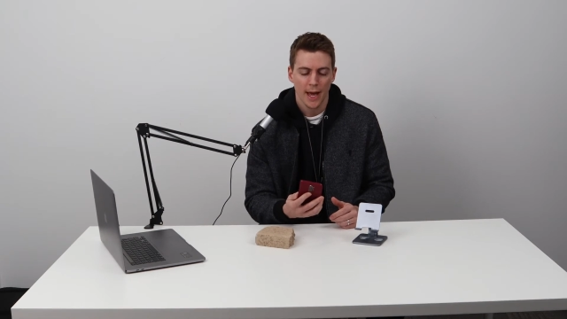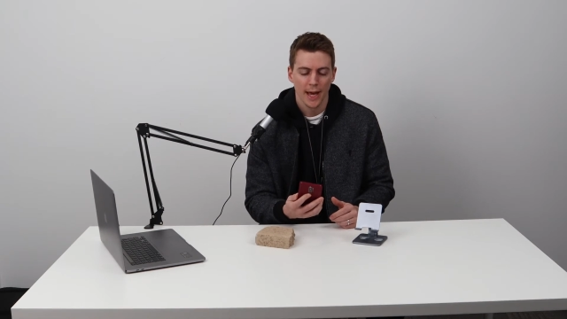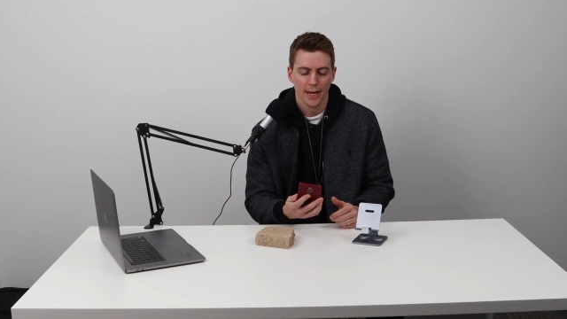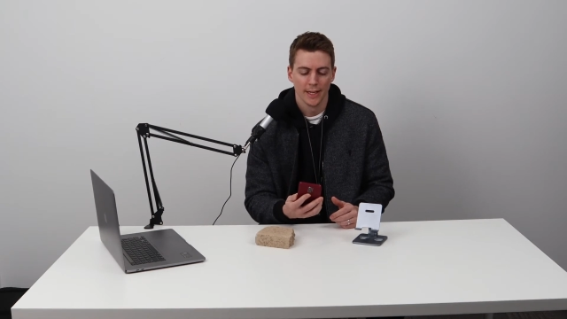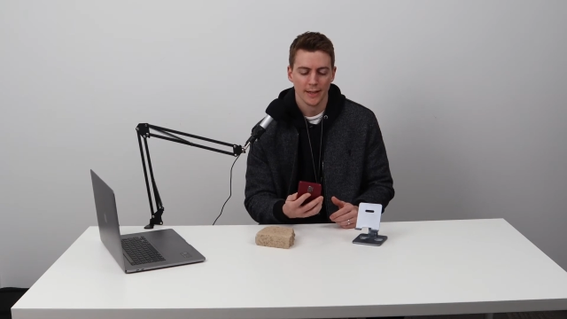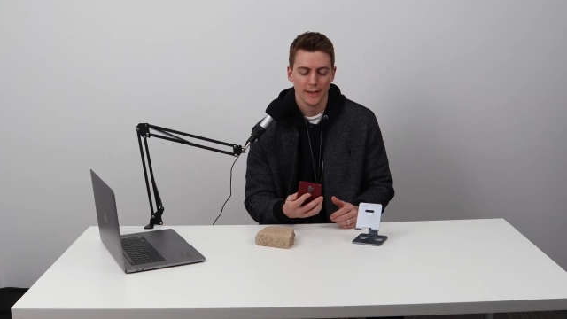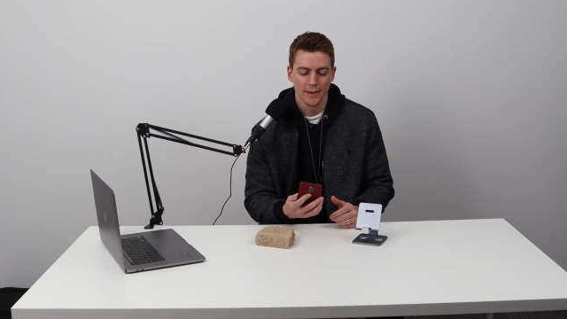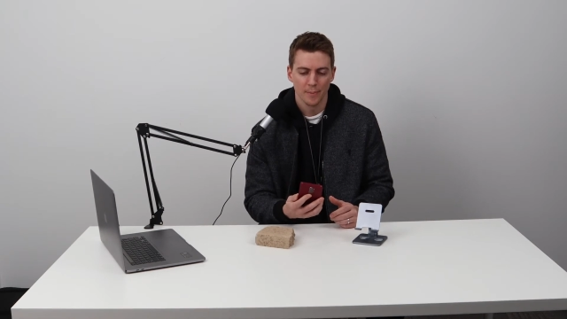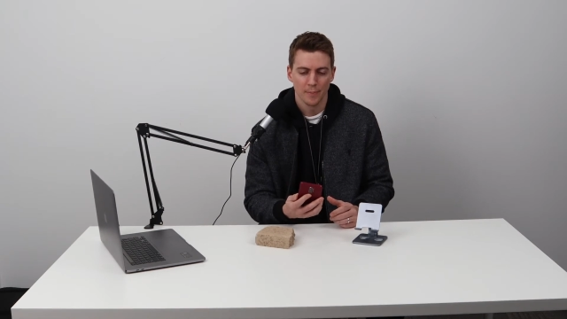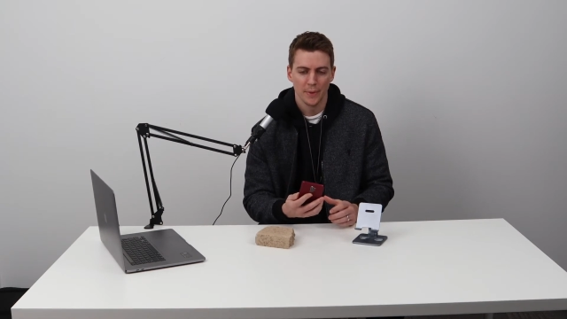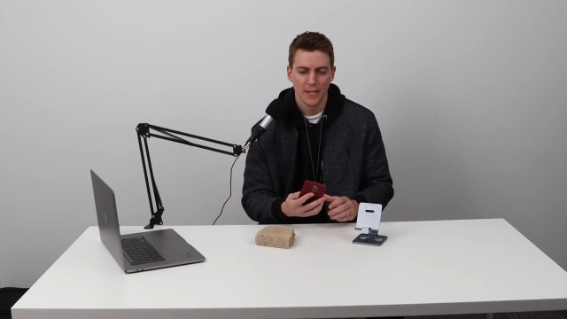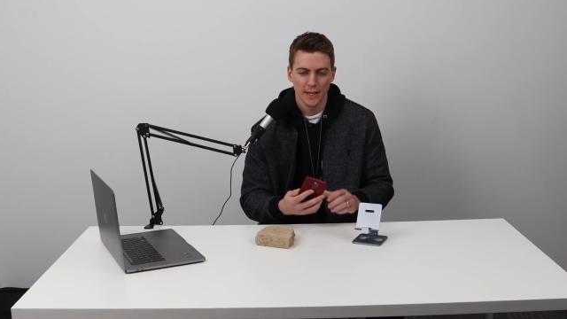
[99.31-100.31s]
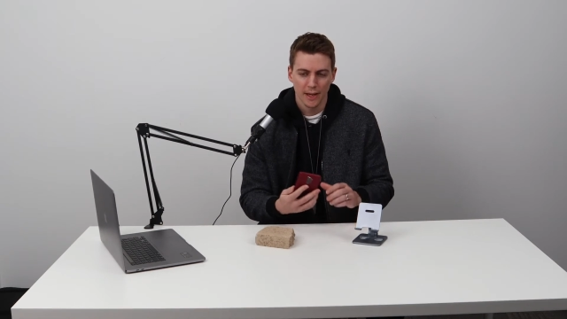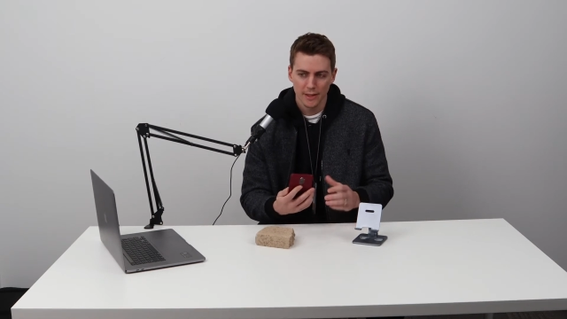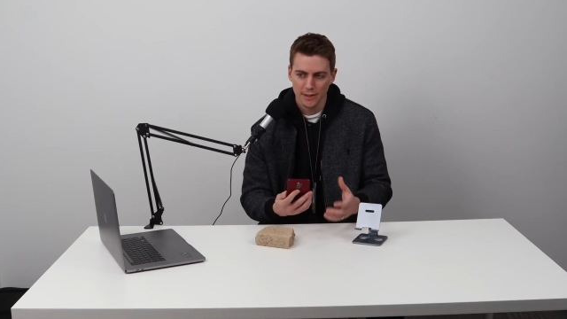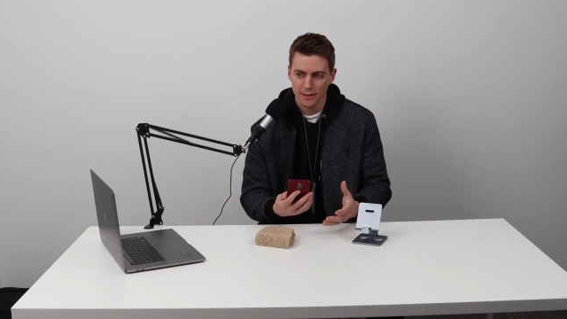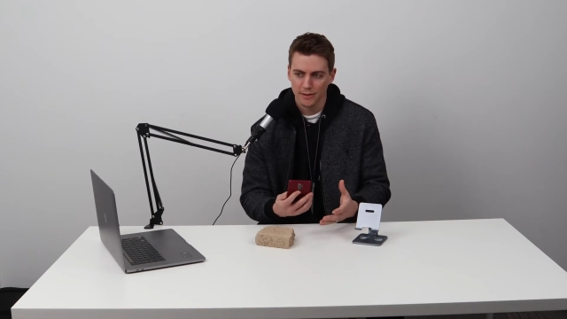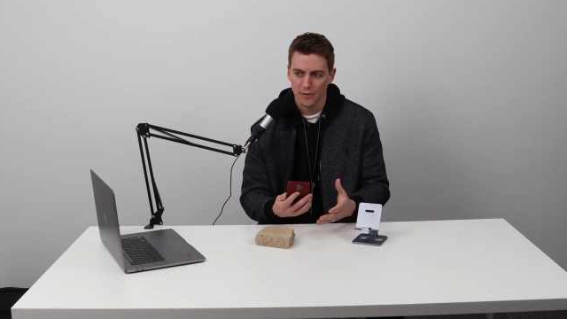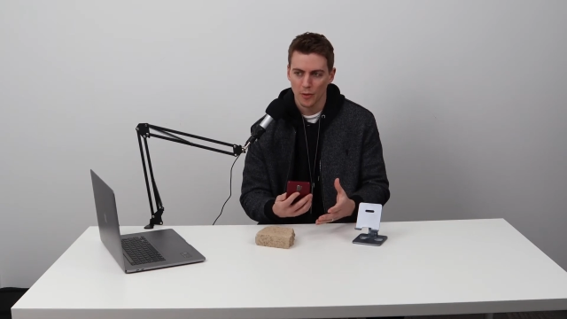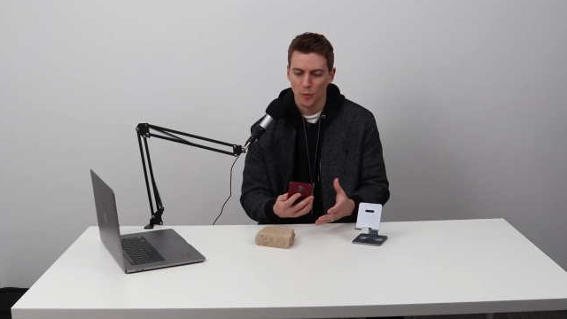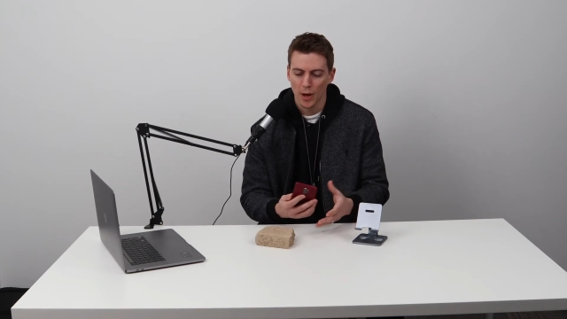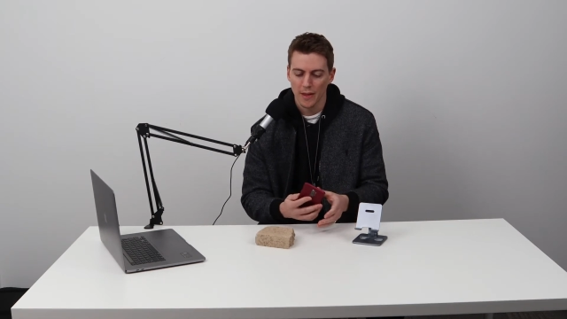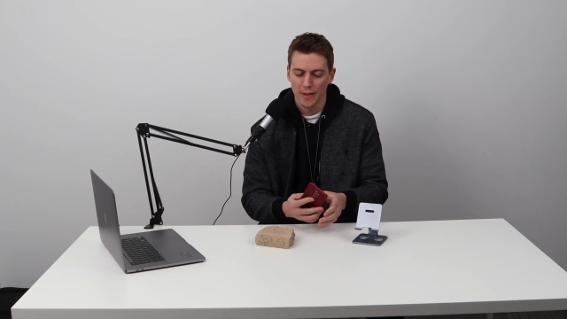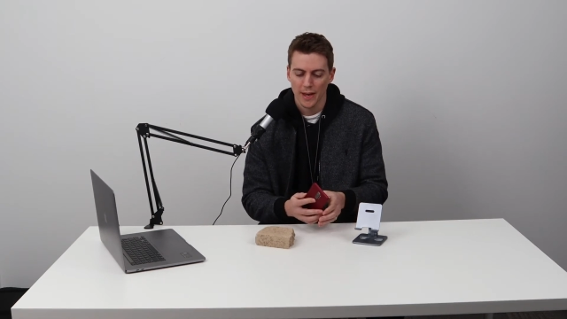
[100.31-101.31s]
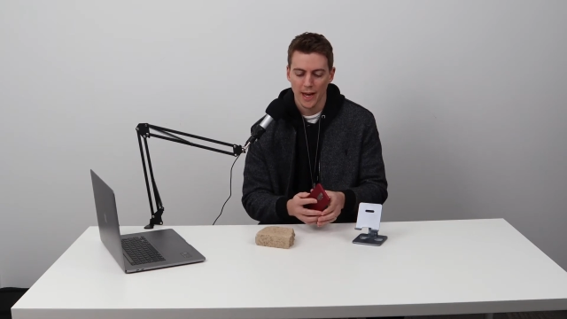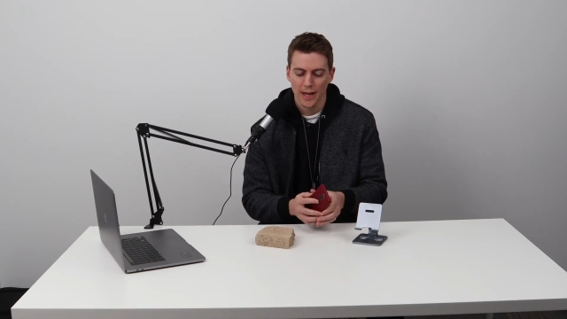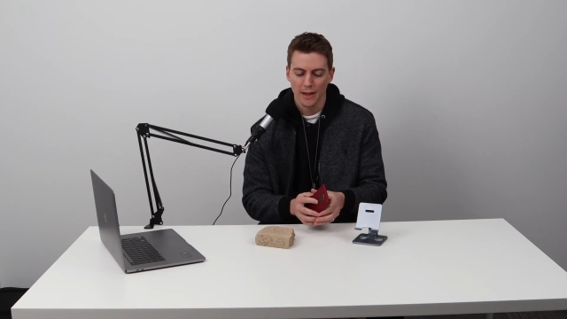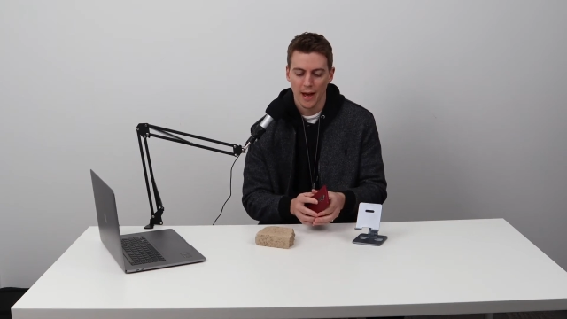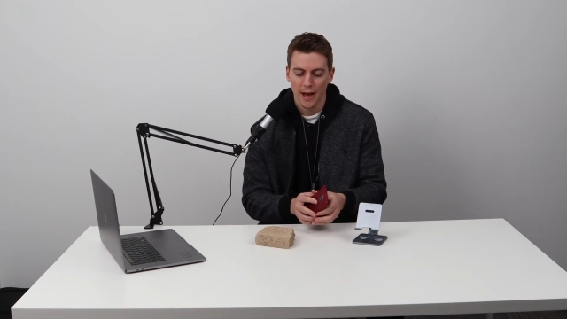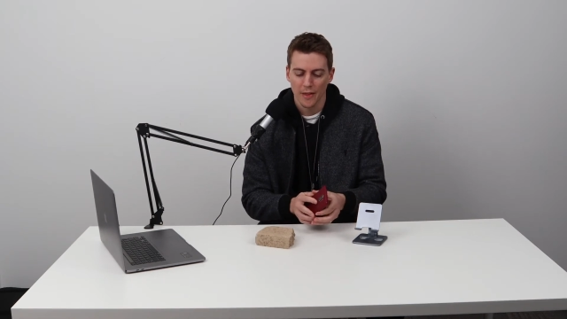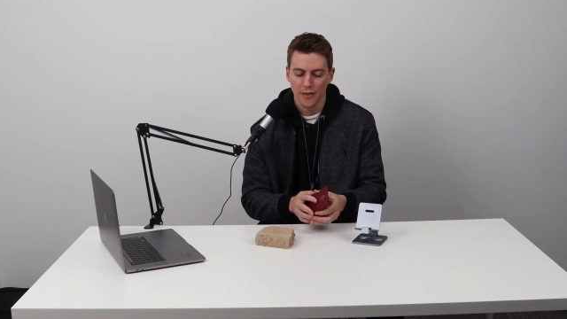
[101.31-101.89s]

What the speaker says: And because of the way that I